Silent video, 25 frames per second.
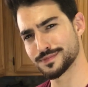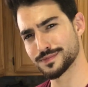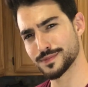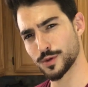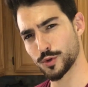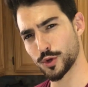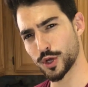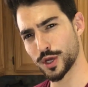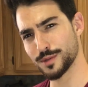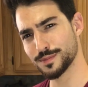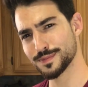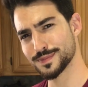
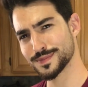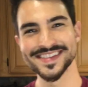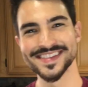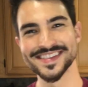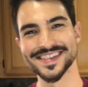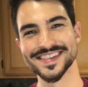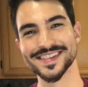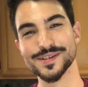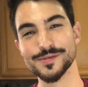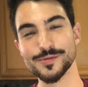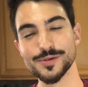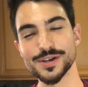okay?
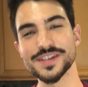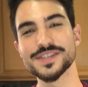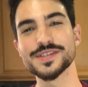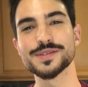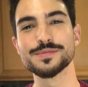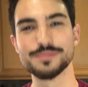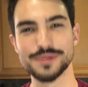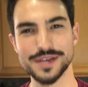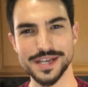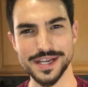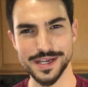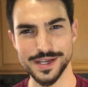The
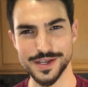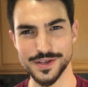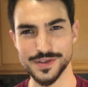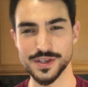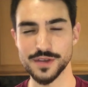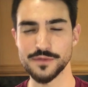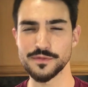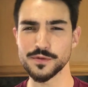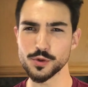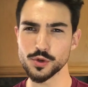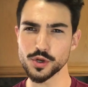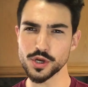reason being
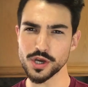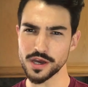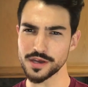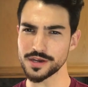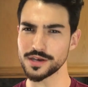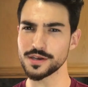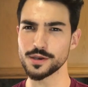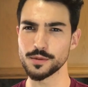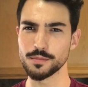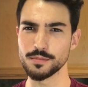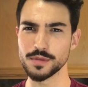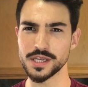is if you
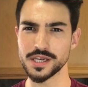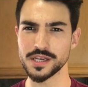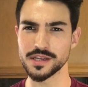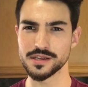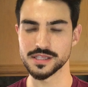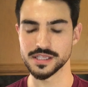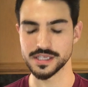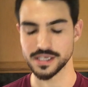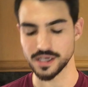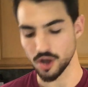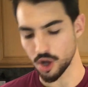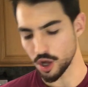cut it immediately,